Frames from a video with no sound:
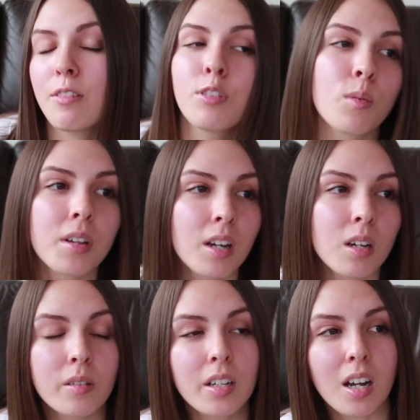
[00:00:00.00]
If you wanna
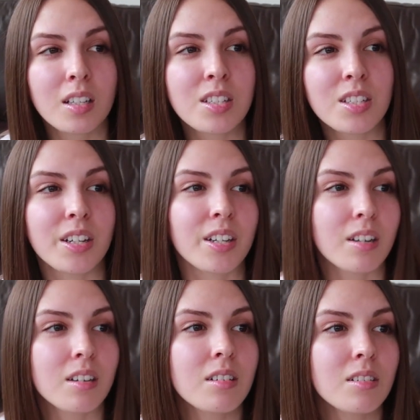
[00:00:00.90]
go to a concert,
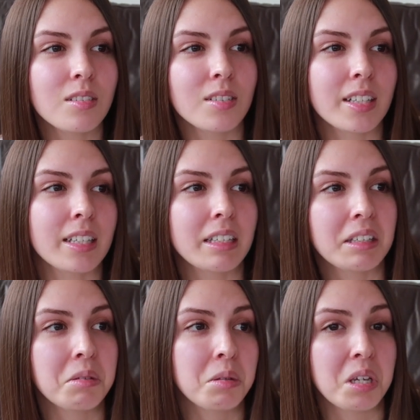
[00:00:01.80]
oh, like,
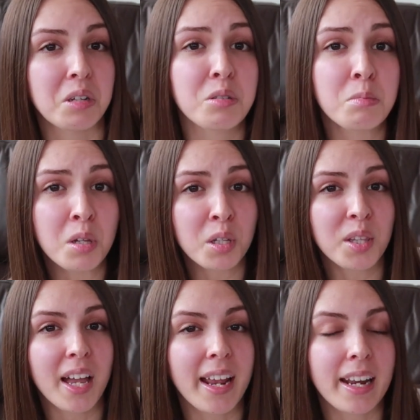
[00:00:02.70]
here's a Miller
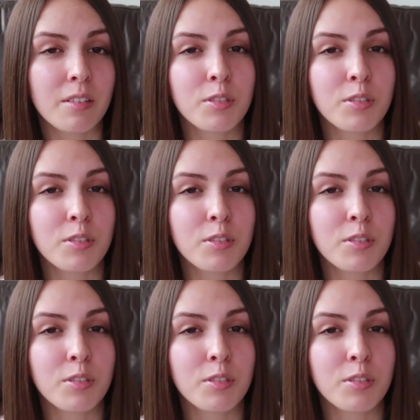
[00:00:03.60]
Lite.